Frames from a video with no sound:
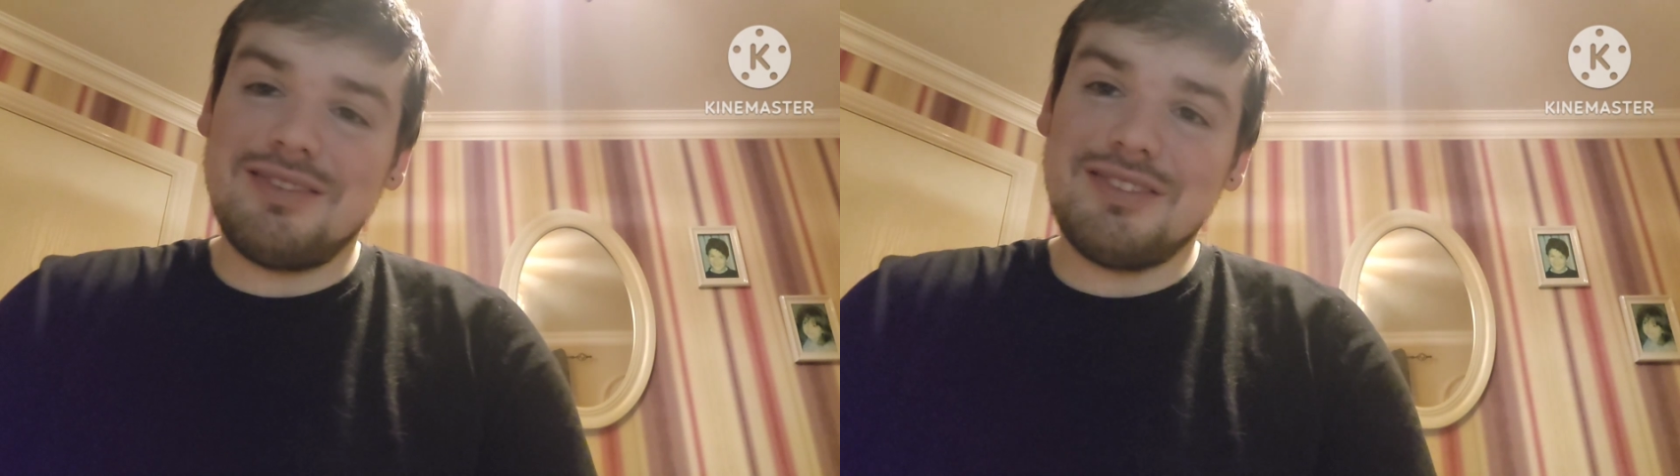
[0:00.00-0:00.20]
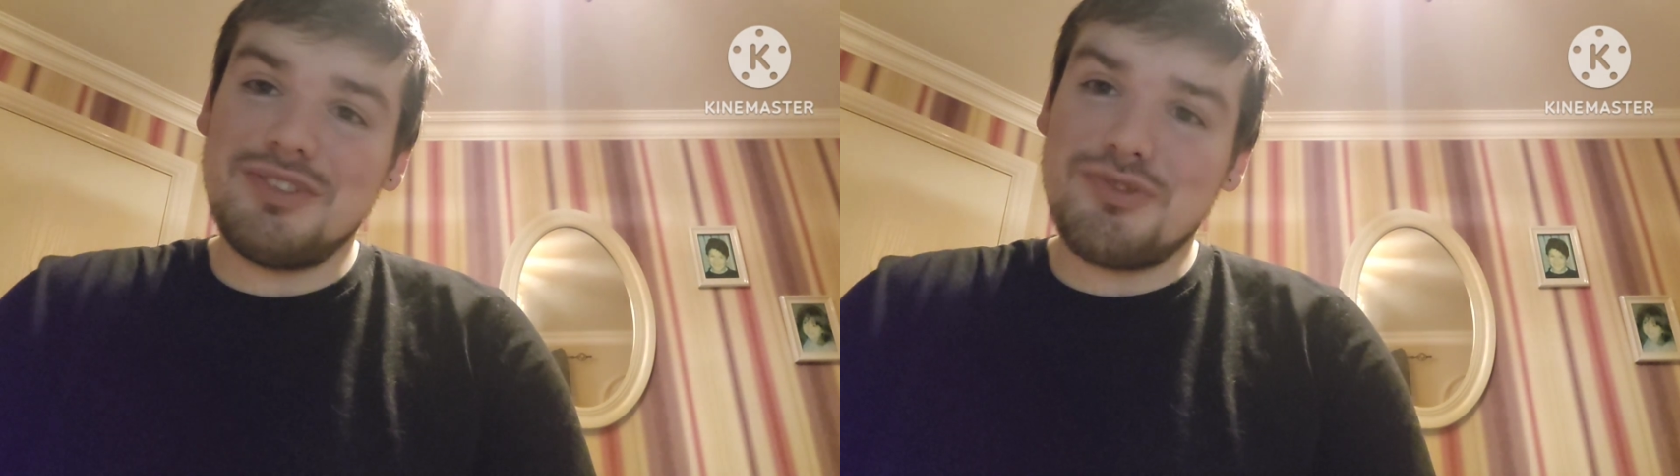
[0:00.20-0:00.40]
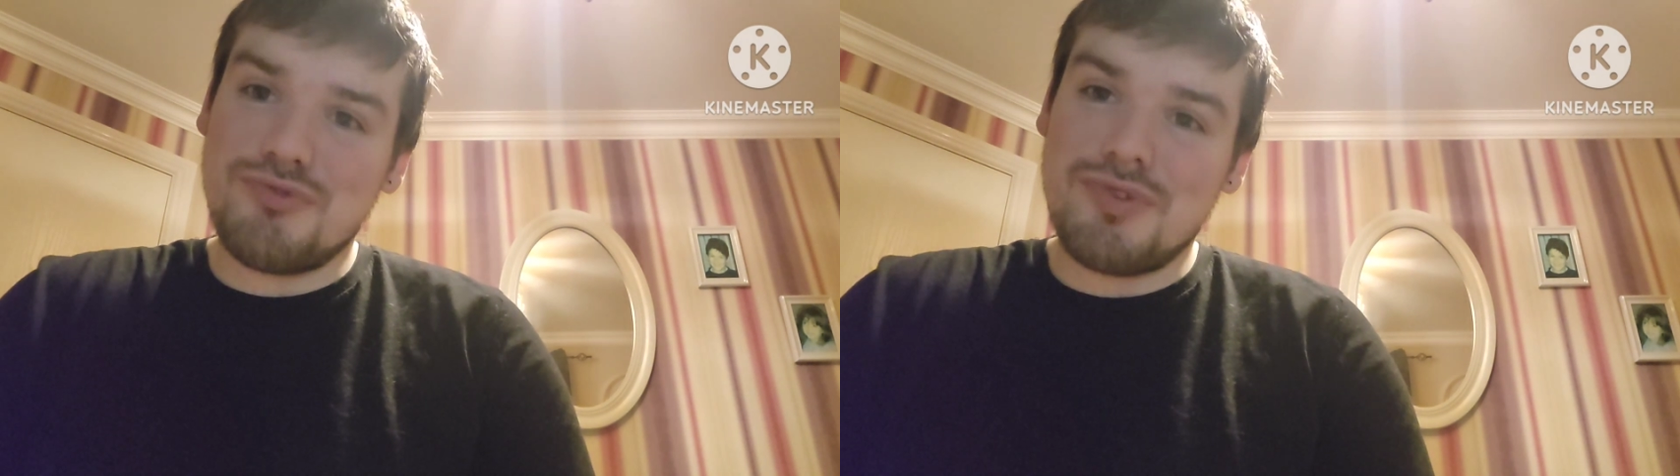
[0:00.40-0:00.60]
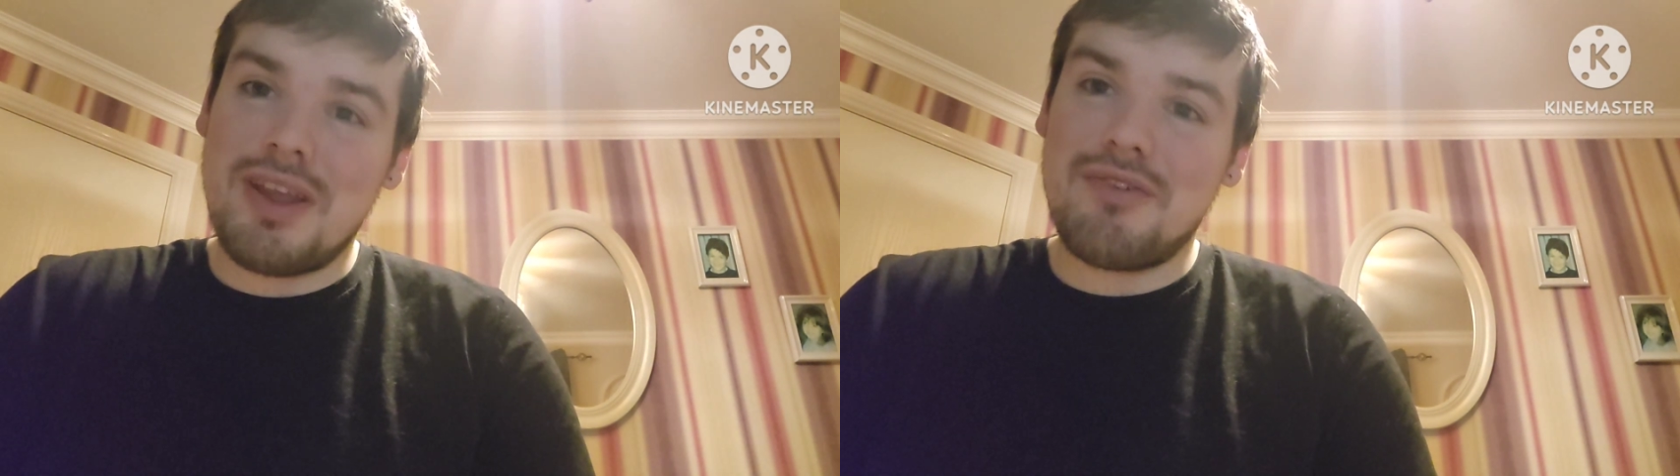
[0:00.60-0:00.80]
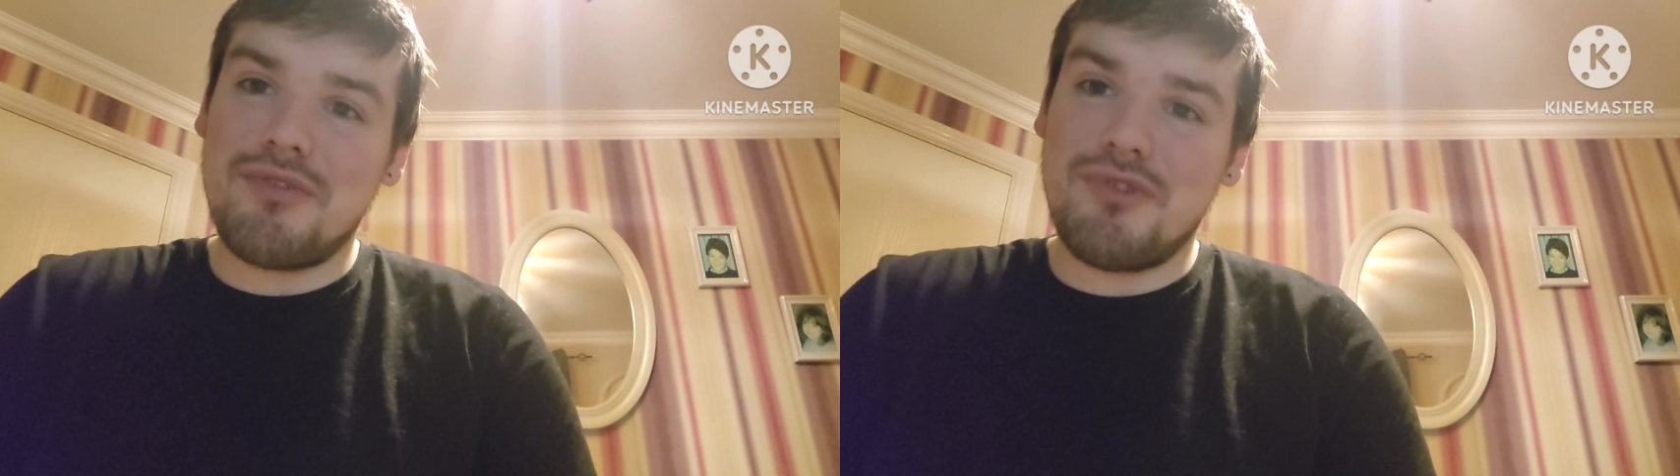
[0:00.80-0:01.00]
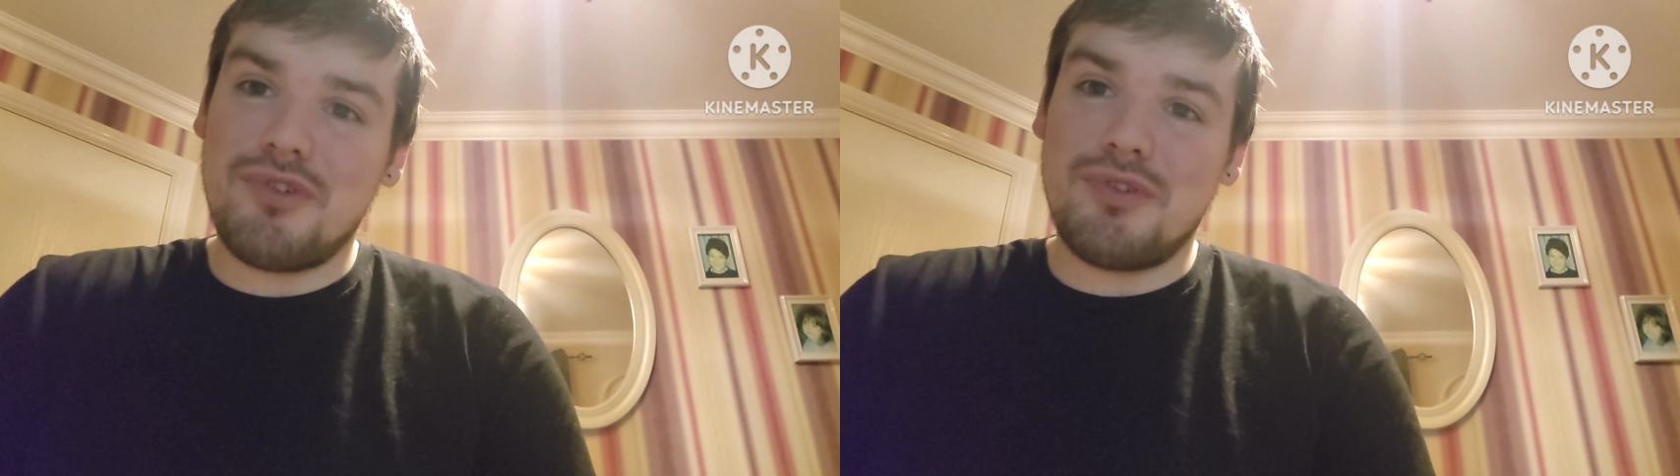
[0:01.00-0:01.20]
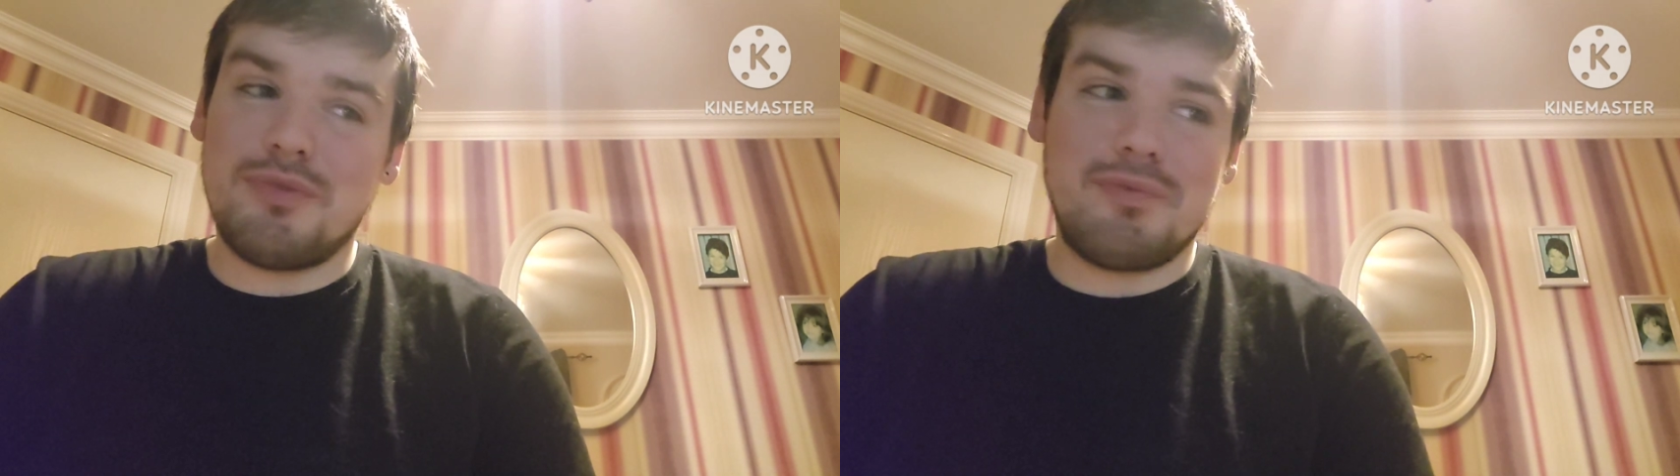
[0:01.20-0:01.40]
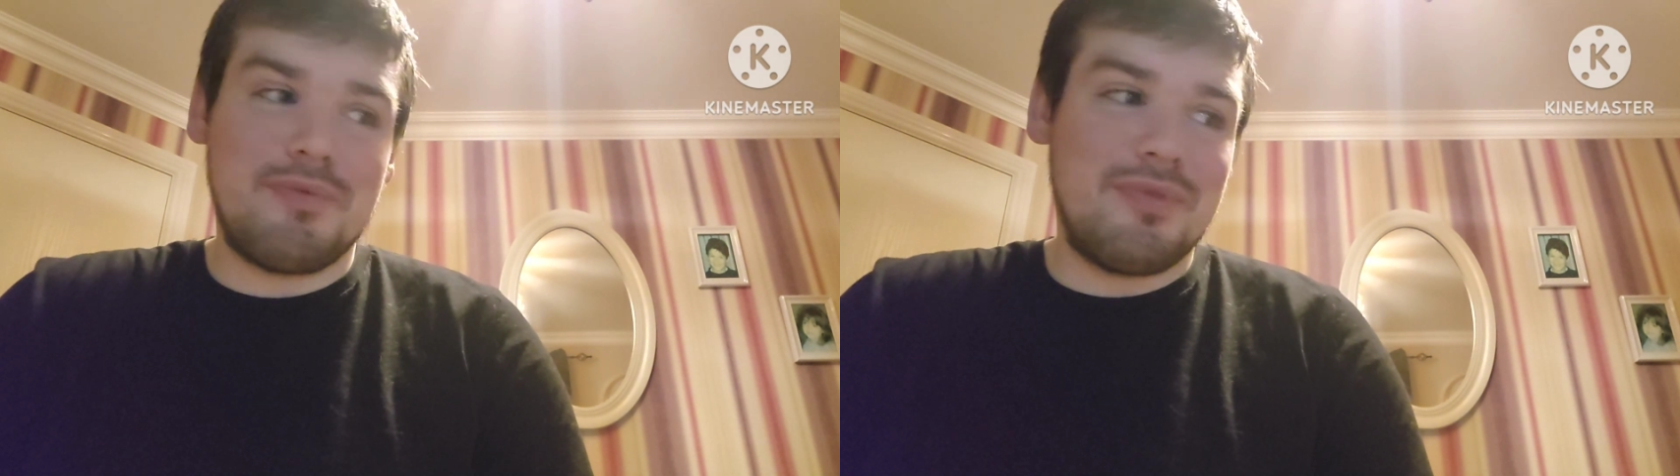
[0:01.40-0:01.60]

it's great fun.